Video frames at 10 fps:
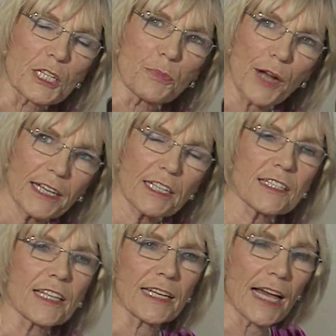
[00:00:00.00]
to
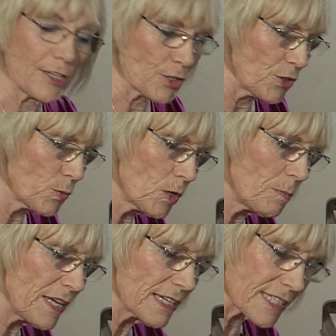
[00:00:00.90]
practice that etude would
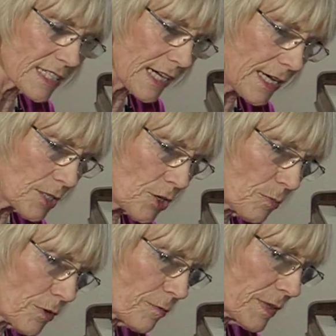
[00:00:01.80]
be a staccato
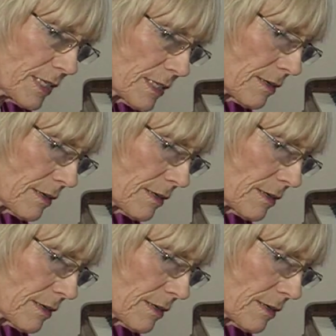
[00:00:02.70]
movement.